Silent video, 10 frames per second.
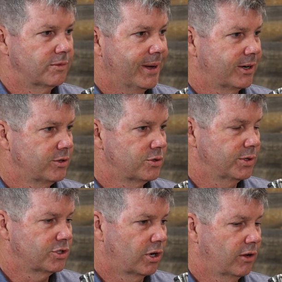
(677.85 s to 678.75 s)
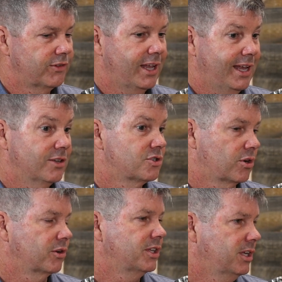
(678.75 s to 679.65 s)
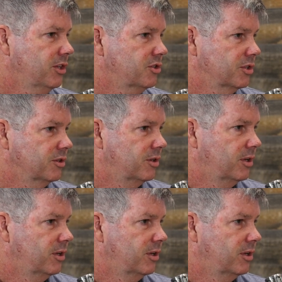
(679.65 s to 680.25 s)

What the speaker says: battery switch off and start the engine.